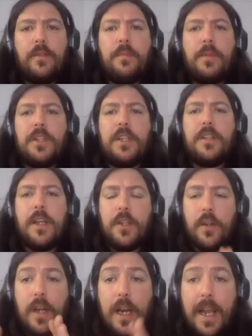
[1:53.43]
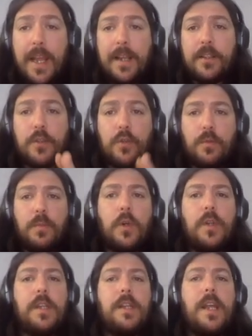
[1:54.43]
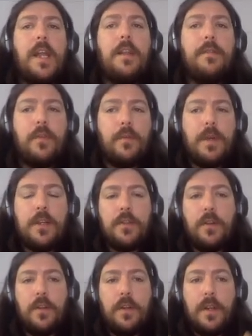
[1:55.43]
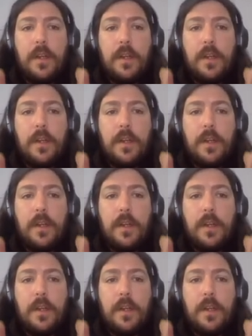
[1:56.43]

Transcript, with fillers: the presentation links to more detailed information